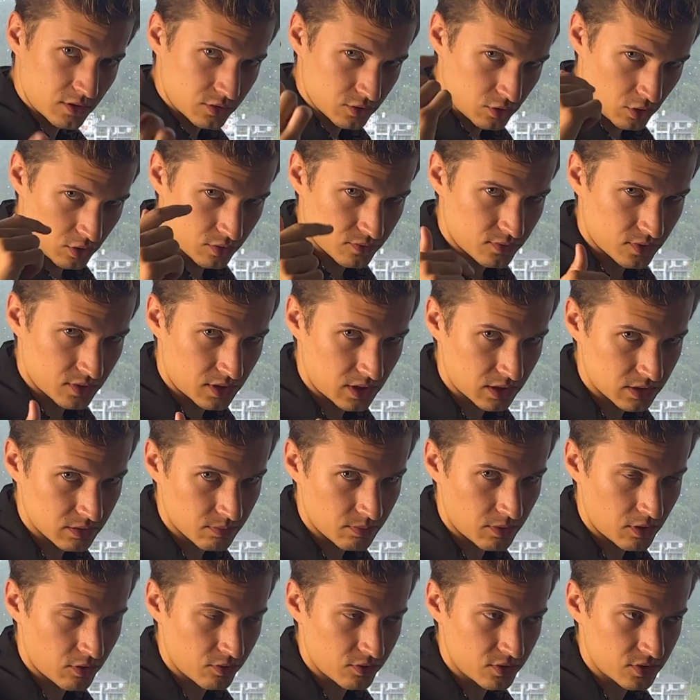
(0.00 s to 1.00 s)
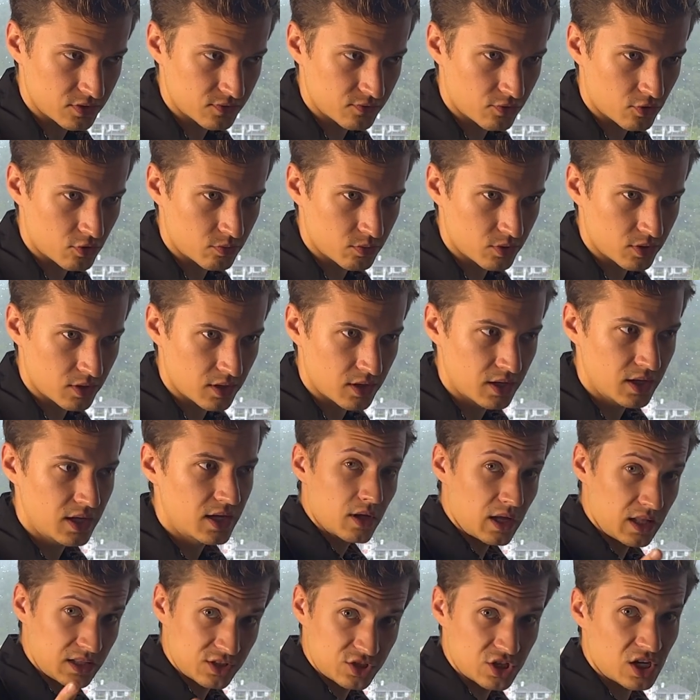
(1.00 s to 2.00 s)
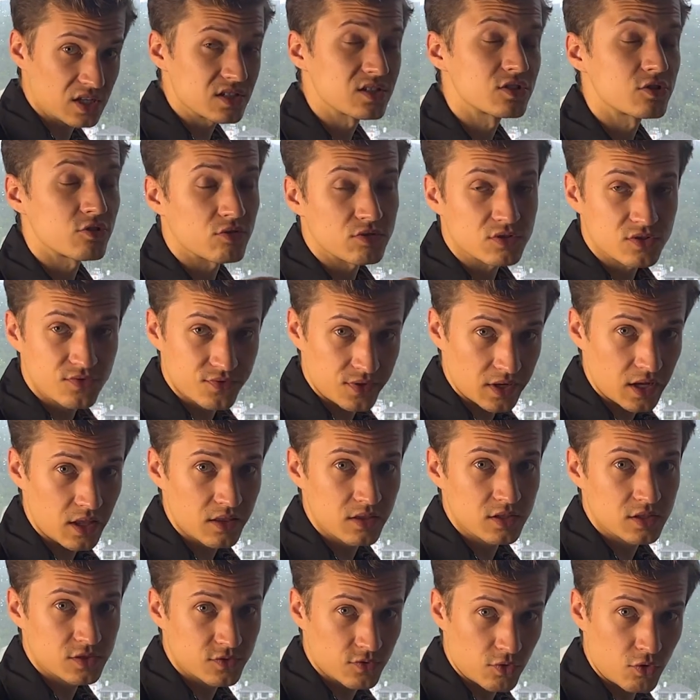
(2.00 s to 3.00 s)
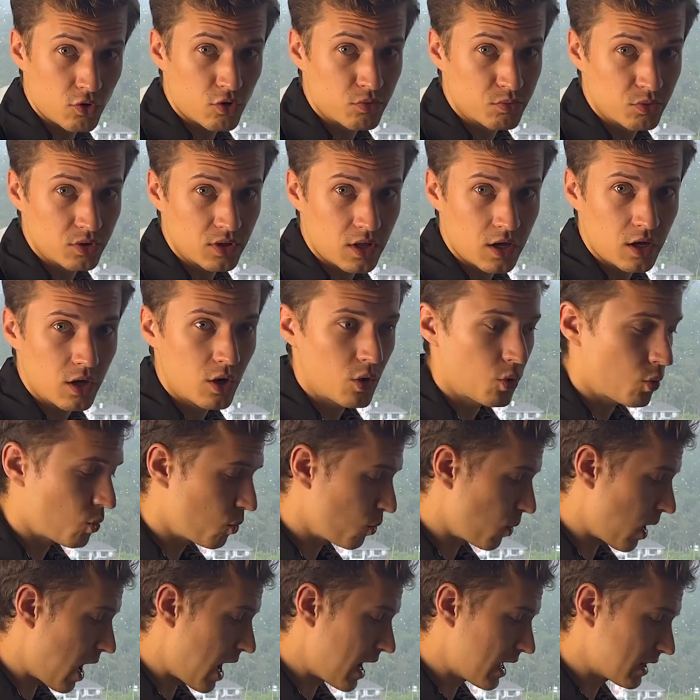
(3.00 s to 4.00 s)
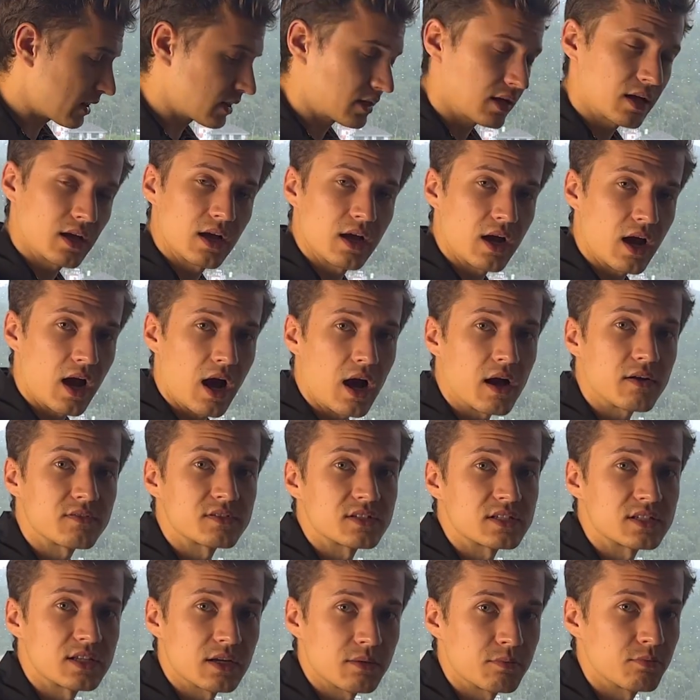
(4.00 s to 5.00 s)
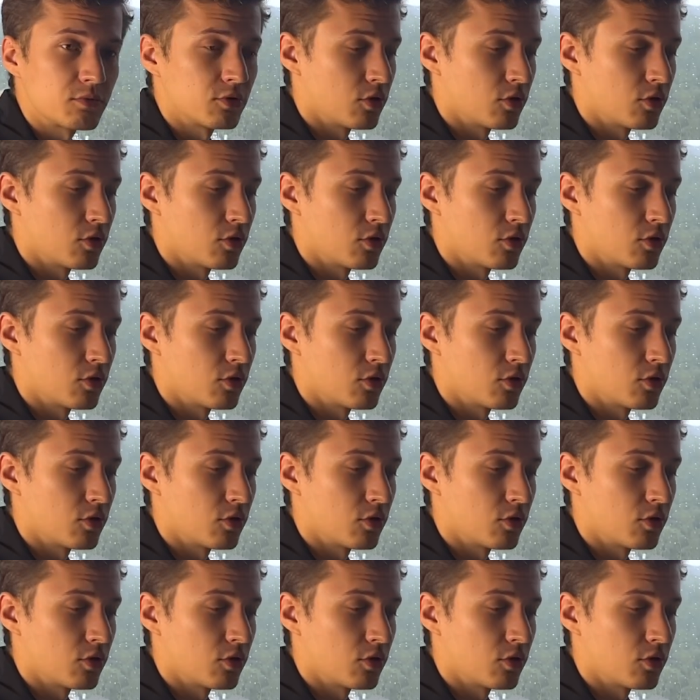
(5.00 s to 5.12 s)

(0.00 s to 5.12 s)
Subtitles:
Don't forget about this formula. And just transfer this formula one half step